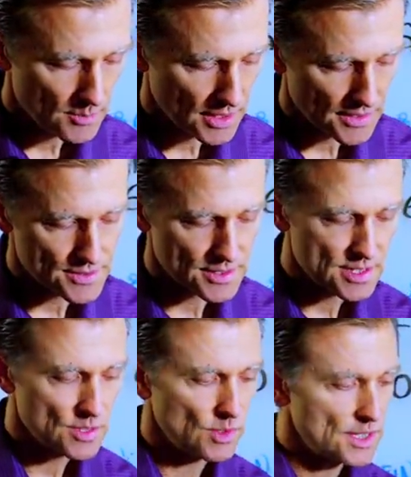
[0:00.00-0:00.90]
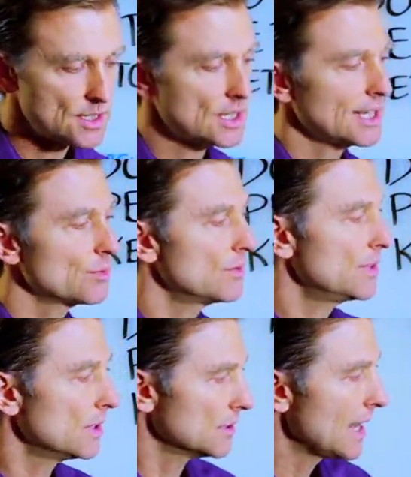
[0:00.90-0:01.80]
Because this is what the study
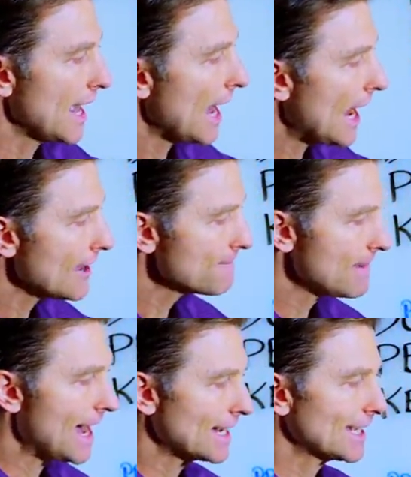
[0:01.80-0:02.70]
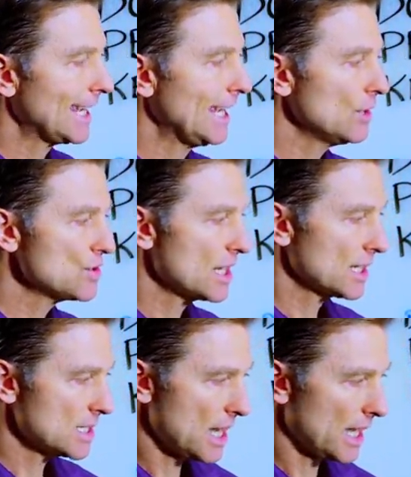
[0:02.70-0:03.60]
revealed. A high-fat
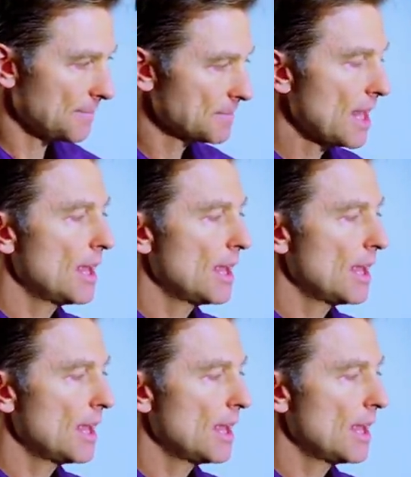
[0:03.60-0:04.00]
ketogenic diet